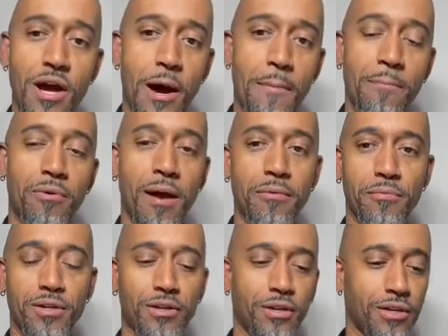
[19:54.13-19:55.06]

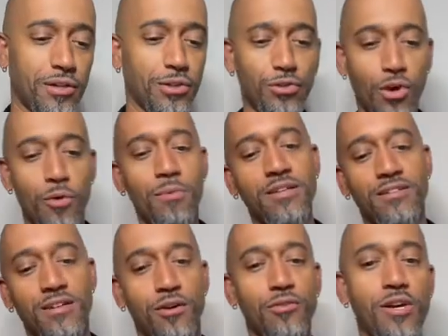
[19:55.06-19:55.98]
probably going to control
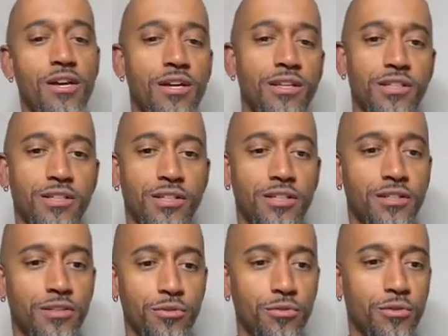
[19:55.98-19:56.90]
myself to just
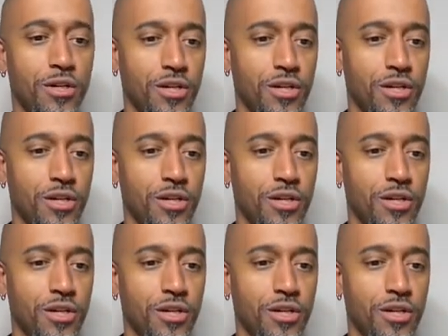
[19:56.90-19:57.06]
do